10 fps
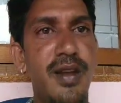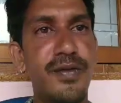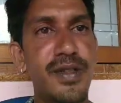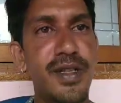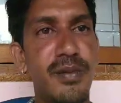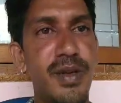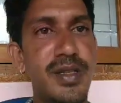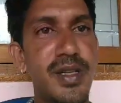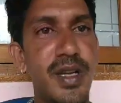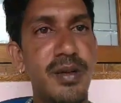sublist
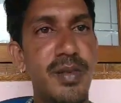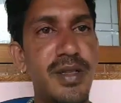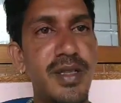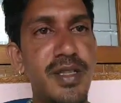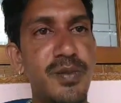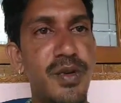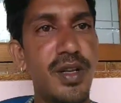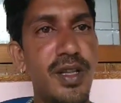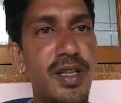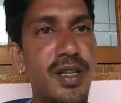elements is smaller
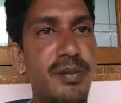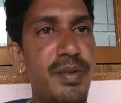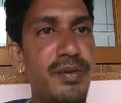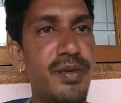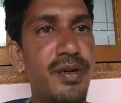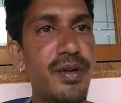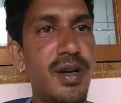than the pivot